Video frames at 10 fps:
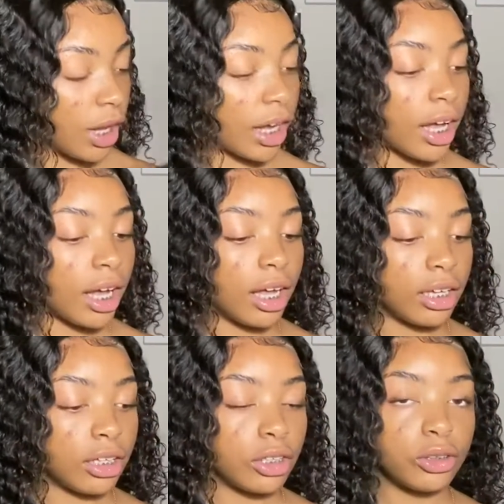I got
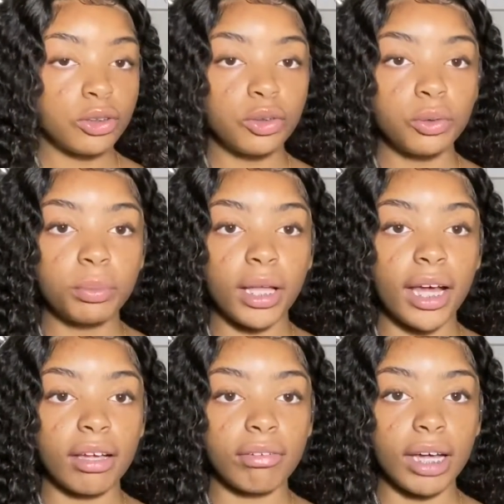two black